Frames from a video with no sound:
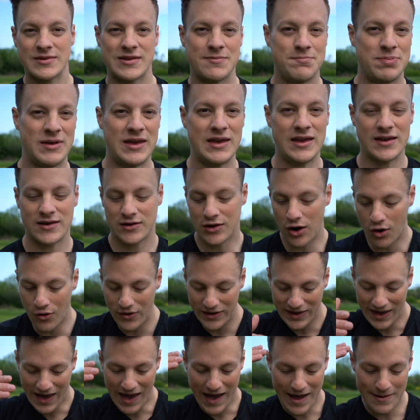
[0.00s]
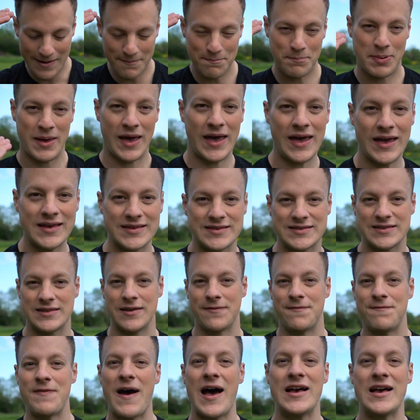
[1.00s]
speed, going at pace. The
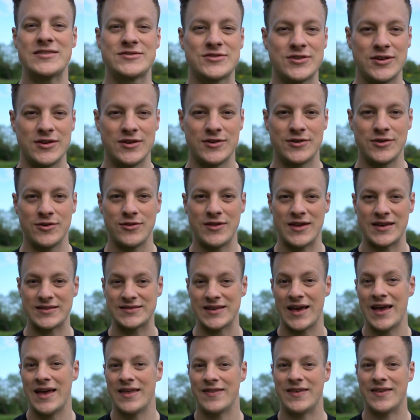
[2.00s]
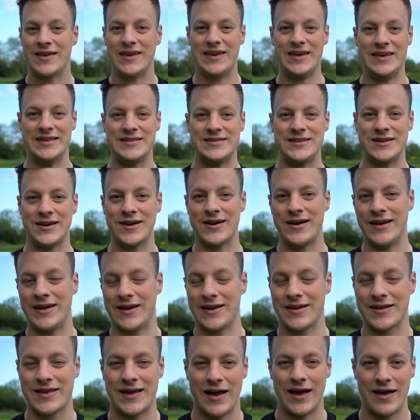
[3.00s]
faster you do this, the easier
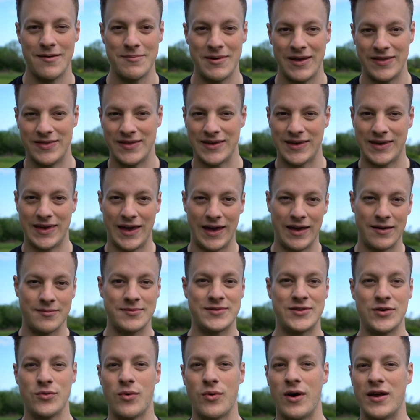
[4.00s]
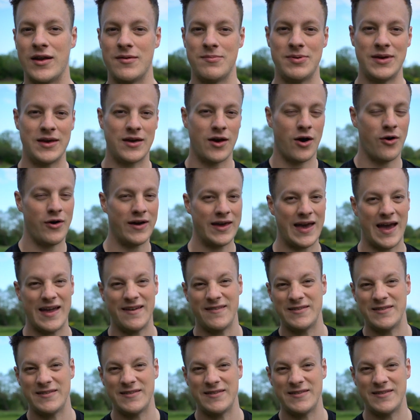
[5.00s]
it'll come in the games. You want to be going at